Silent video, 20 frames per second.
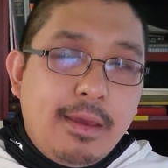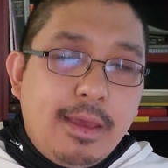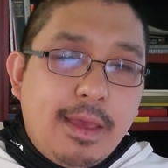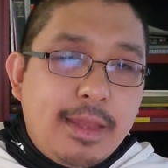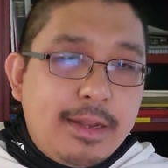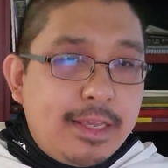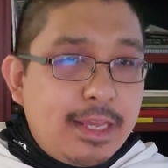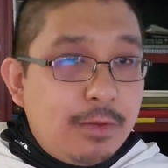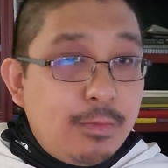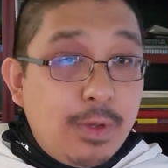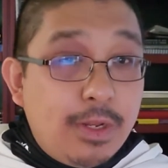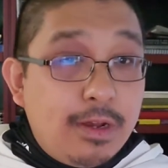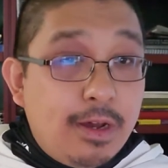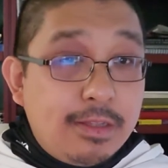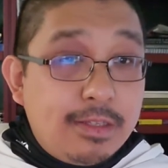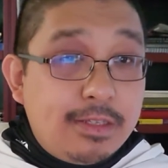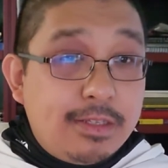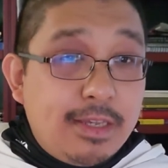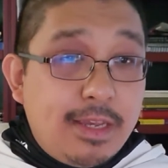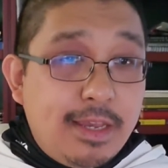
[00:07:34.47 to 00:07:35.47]
And can we
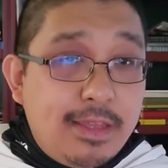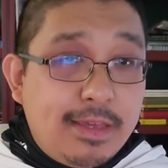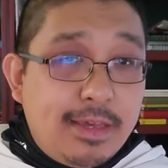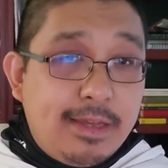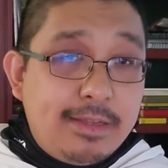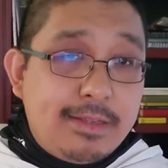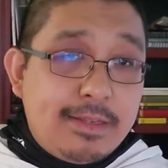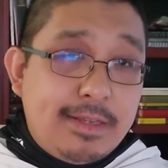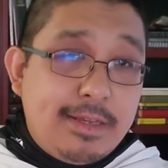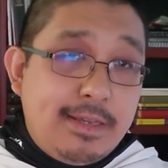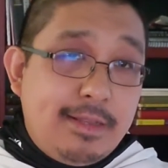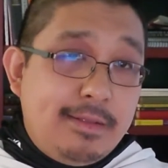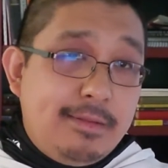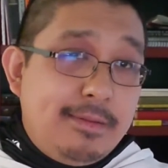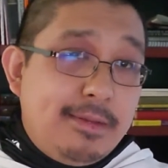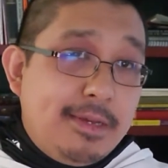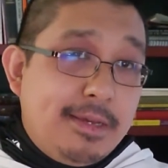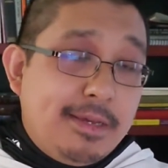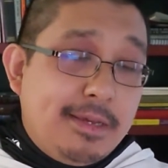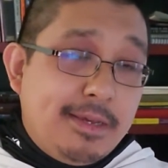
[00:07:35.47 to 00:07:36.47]
not say that
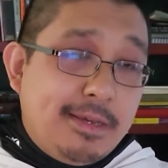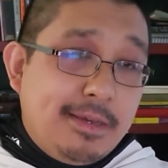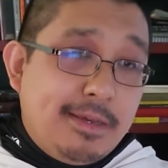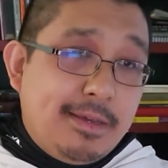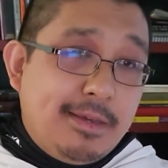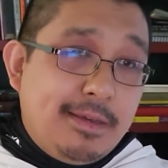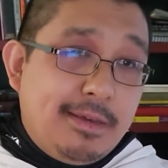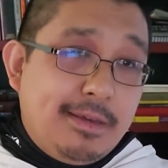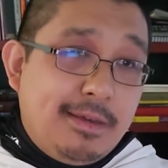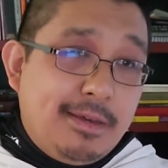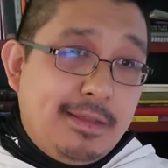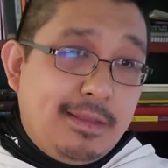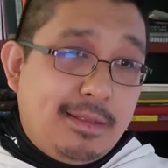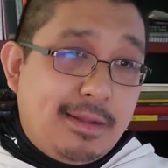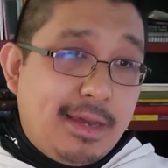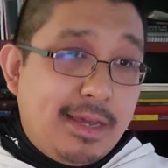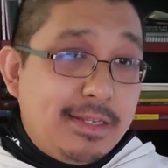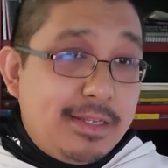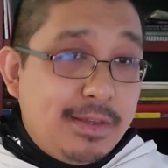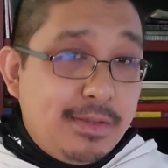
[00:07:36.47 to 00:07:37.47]
in the
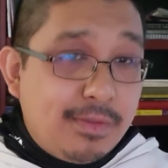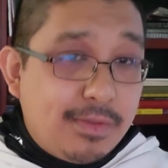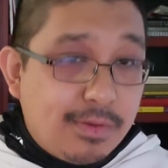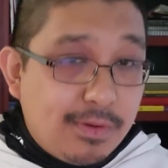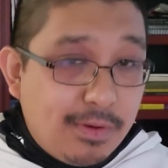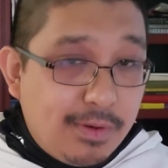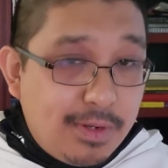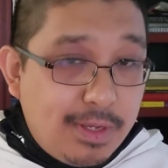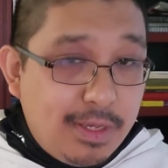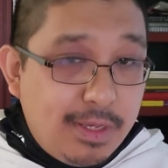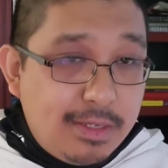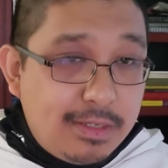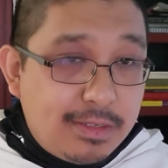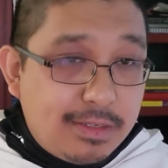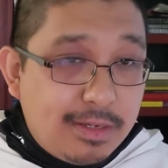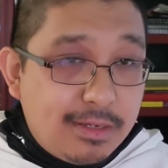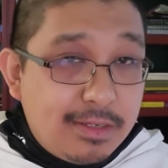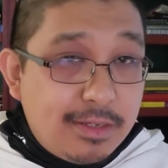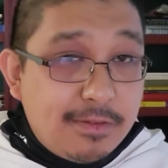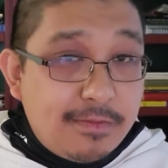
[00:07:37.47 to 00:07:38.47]
1930s,
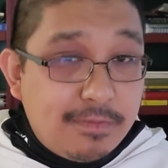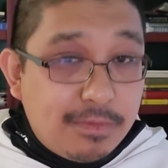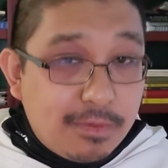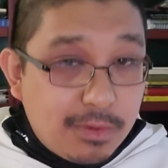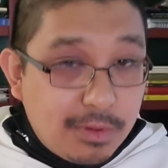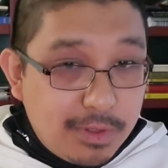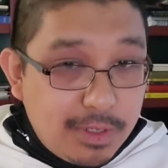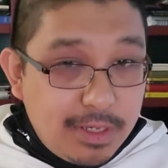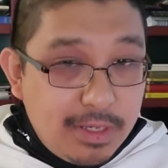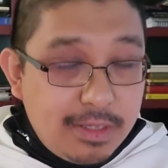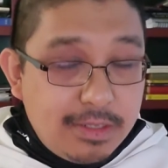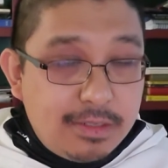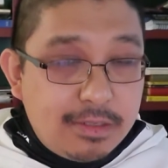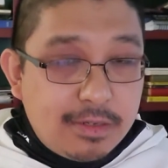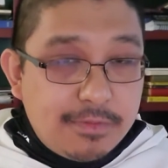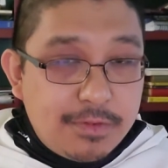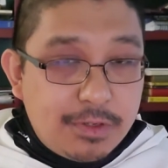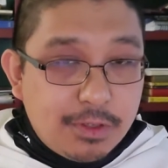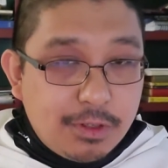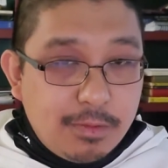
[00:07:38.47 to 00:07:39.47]
1940s
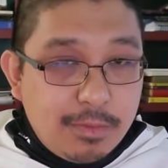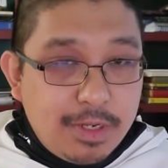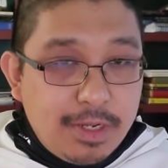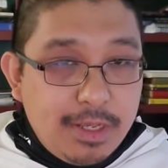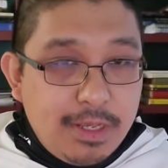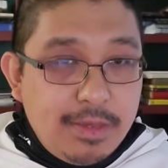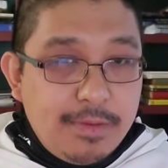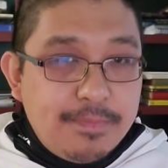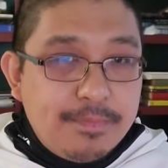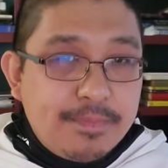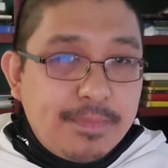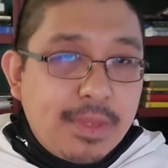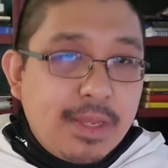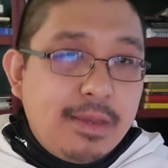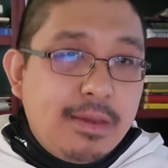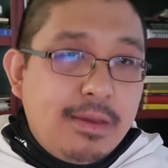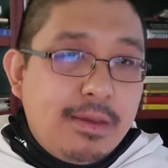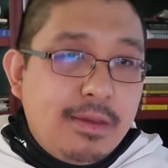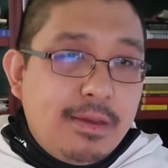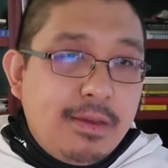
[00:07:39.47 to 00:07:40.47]
of Germany,
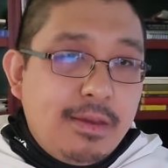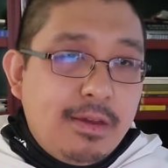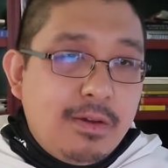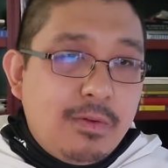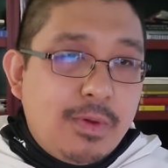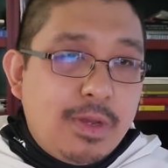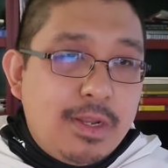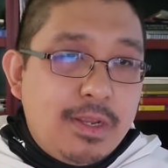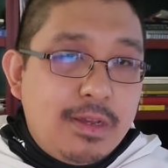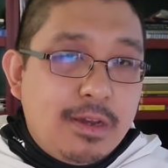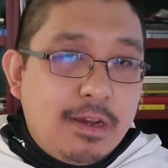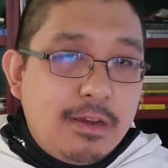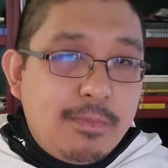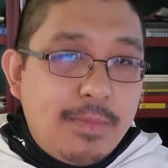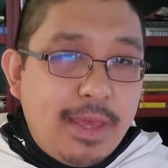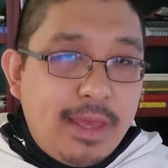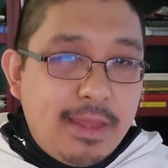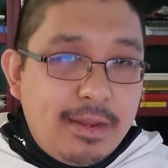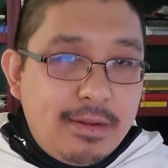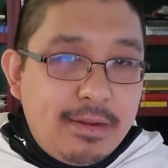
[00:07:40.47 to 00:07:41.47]
when young
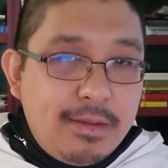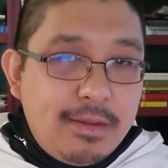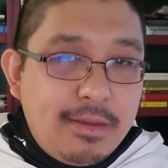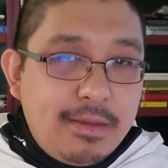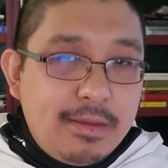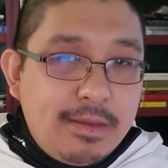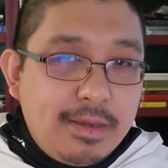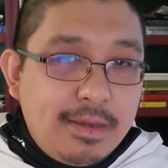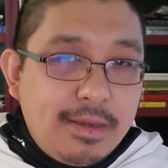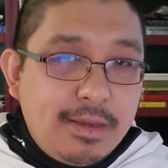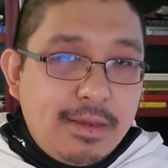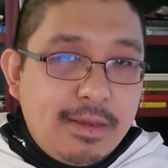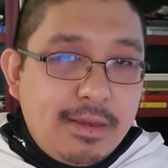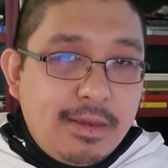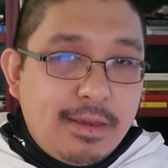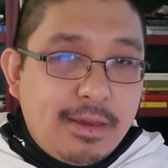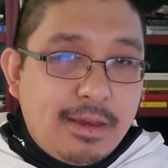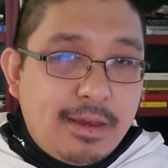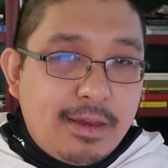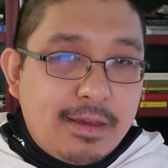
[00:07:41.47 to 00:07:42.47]
men
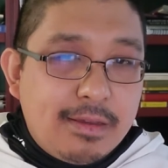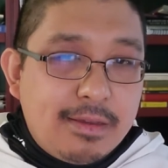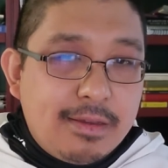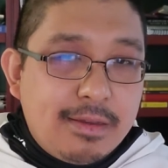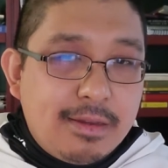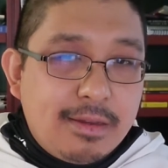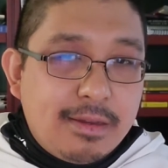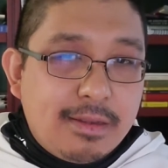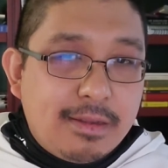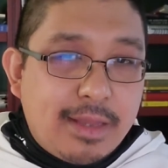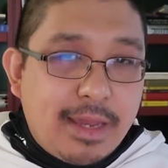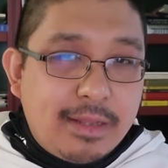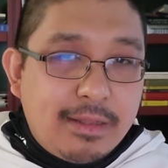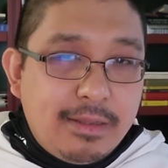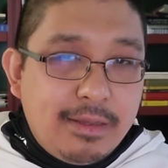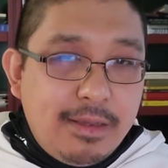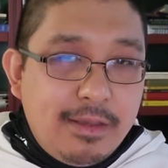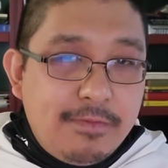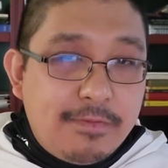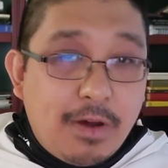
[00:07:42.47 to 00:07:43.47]

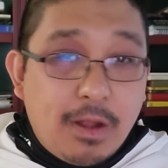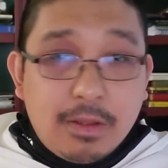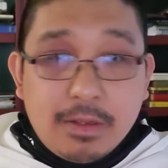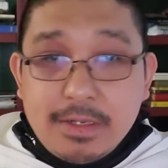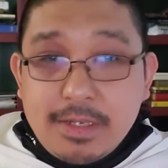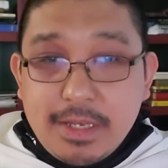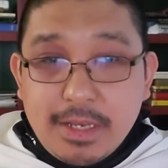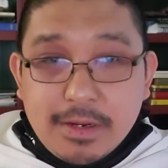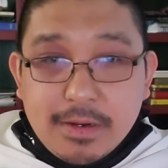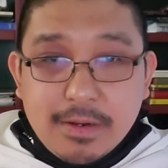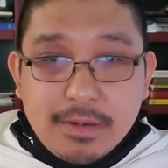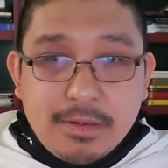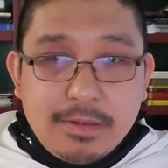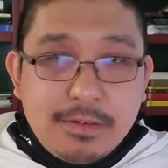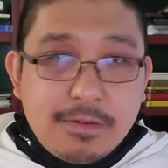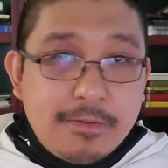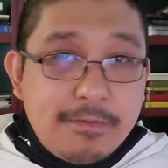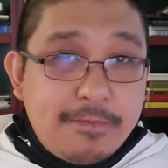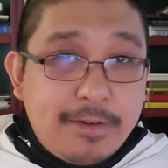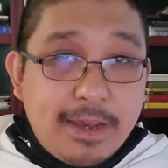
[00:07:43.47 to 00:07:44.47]
gladly volunteered
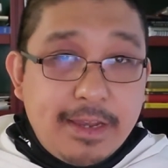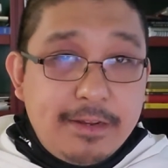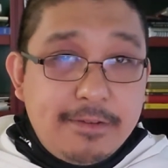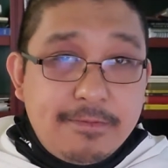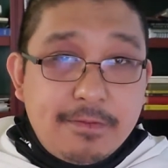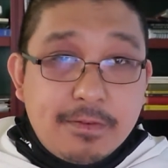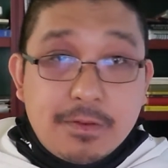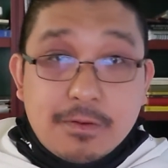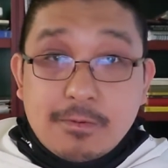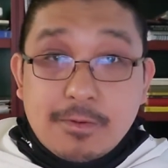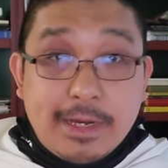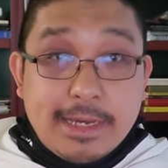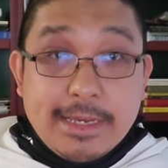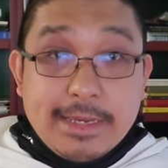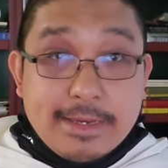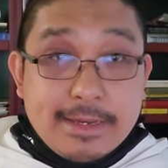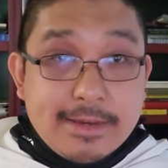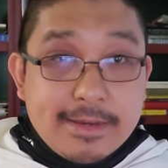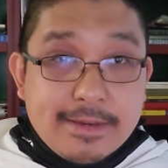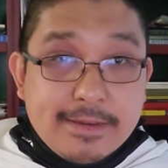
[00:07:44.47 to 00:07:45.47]
to fight for the
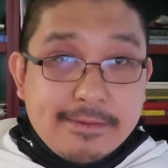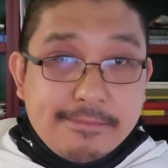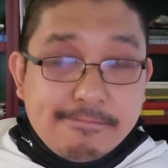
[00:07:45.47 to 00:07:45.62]
Reich,